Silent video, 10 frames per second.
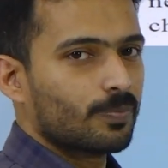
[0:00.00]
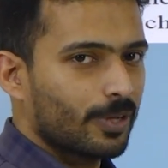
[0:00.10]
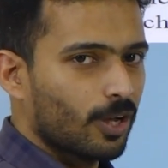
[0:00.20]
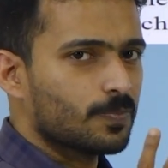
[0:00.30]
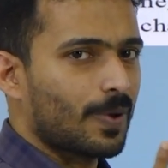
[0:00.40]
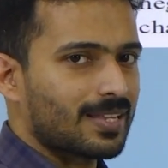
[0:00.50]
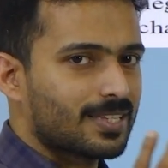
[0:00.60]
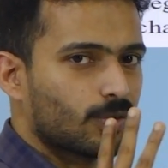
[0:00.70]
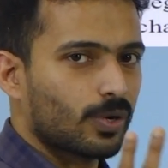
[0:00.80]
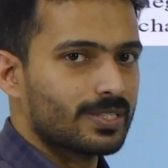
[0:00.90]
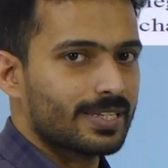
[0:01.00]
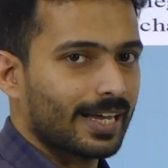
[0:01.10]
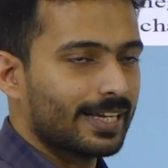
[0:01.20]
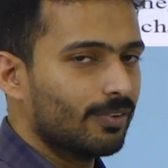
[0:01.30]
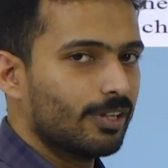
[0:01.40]
because plastic rod is
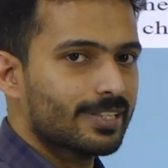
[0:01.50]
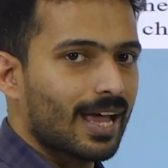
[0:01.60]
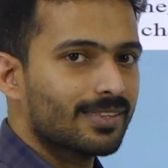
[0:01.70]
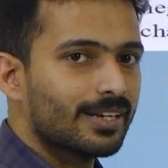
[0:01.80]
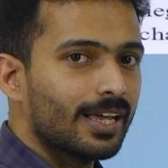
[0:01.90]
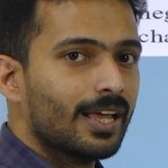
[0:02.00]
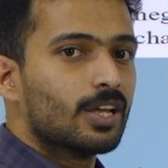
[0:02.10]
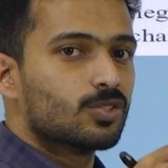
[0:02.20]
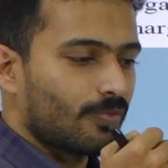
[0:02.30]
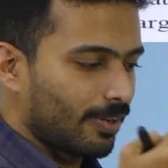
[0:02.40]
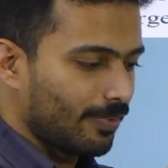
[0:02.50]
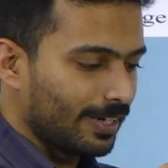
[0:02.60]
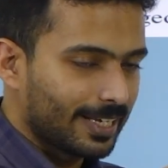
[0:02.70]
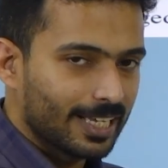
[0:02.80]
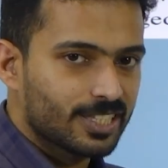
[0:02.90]
negatively charged, so when
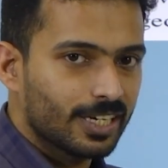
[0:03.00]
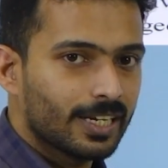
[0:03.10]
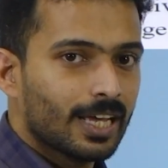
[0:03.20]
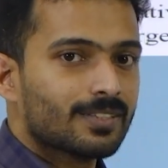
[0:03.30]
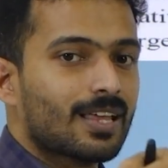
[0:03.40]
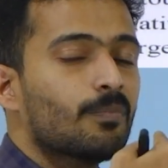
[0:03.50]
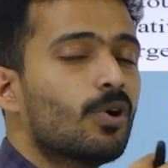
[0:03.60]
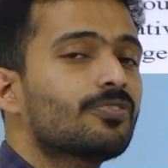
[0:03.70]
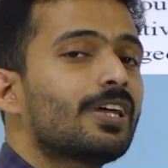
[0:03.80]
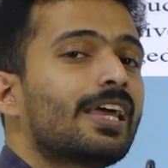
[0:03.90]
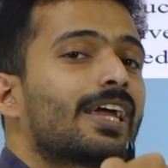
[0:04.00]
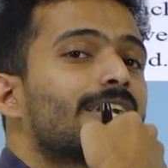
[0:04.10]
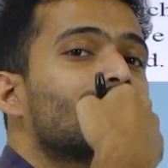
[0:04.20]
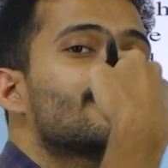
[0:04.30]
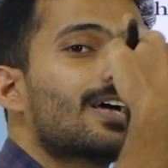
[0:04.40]
we touch it, some of the
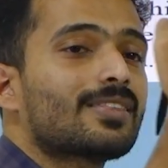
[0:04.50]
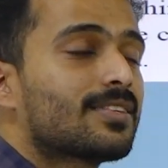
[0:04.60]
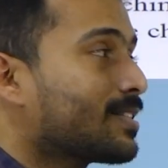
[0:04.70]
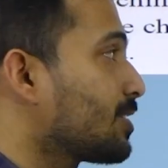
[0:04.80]
negative charges